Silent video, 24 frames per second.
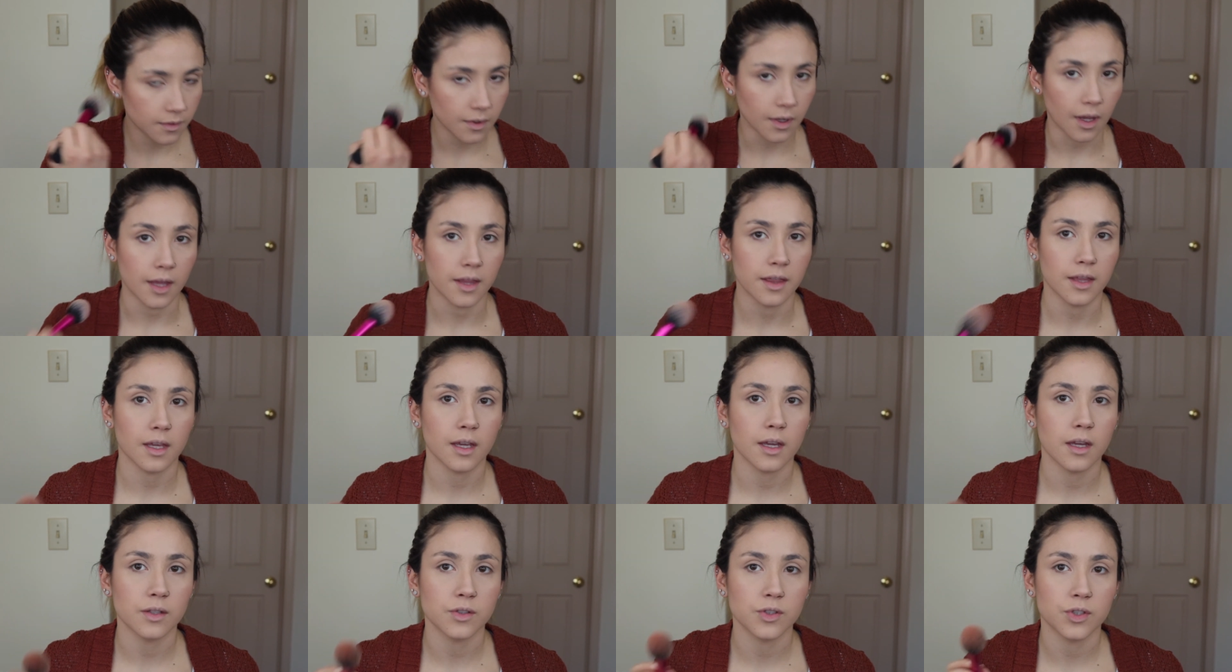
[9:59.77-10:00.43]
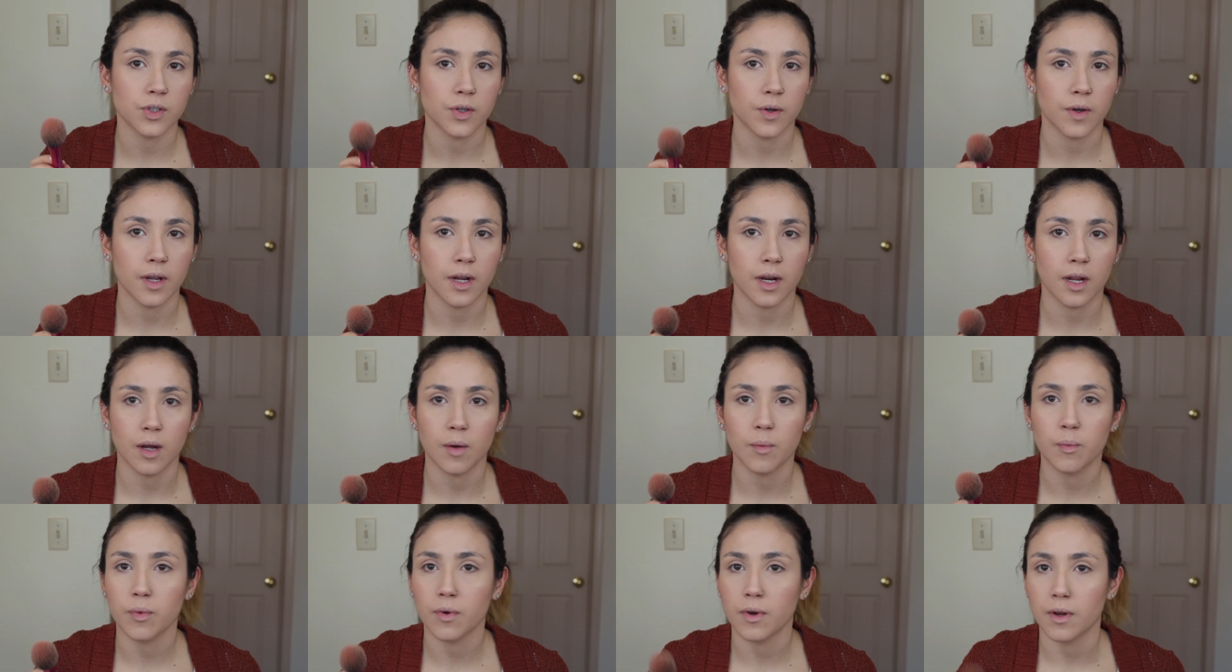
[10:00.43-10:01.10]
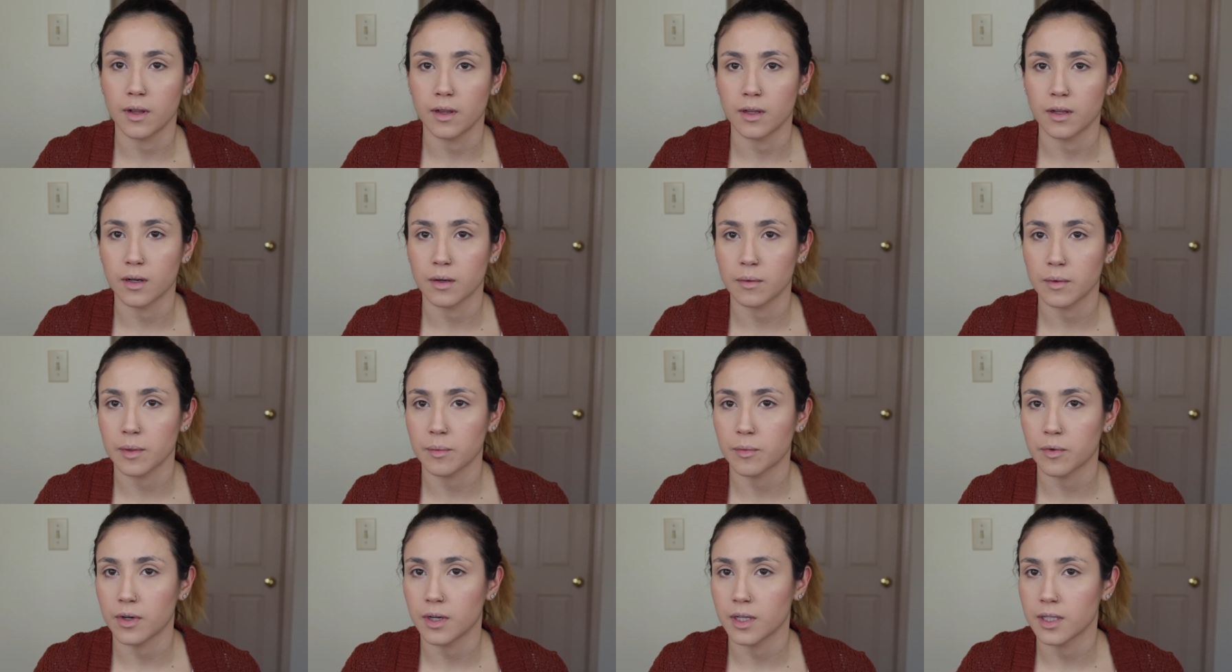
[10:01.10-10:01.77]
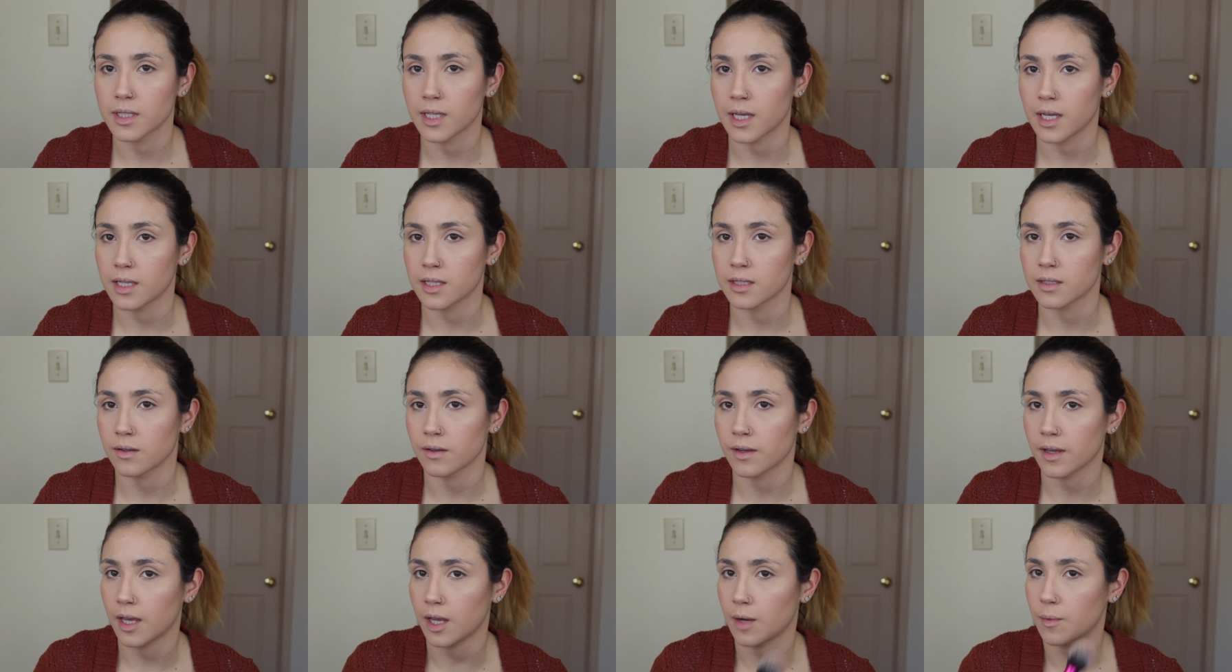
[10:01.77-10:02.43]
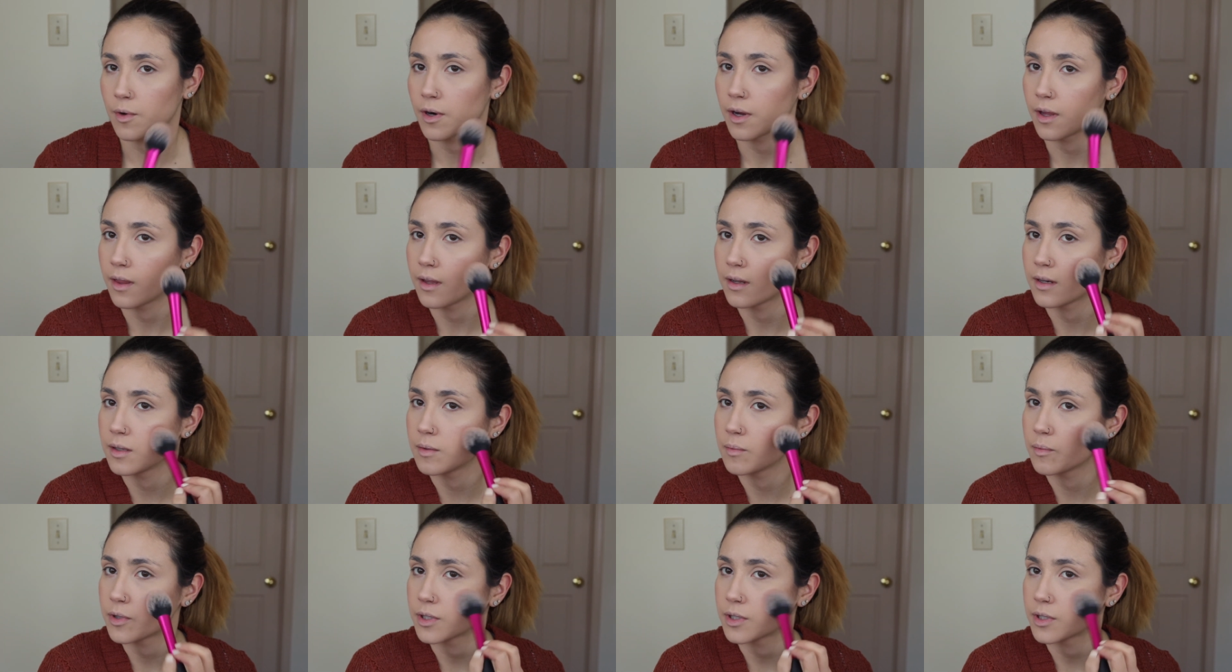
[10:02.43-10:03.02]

I think it's showing up a little bit more intense on camera than in